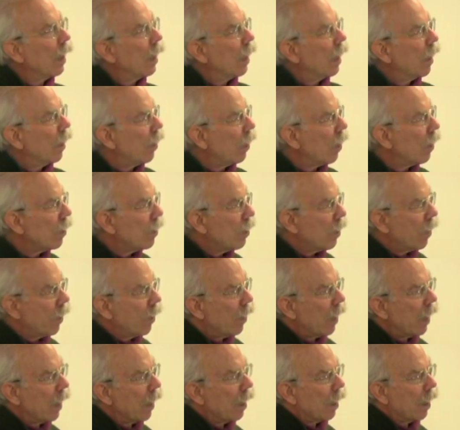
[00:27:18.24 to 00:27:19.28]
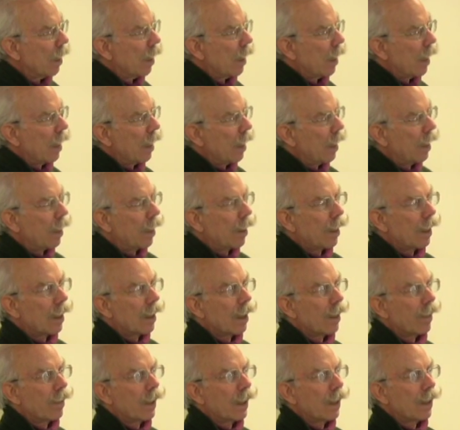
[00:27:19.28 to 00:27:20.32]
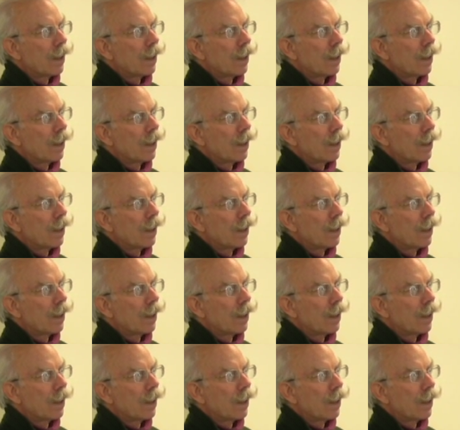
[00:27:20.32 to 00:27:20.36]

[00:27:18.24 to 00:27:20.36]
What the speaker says: and also I think of it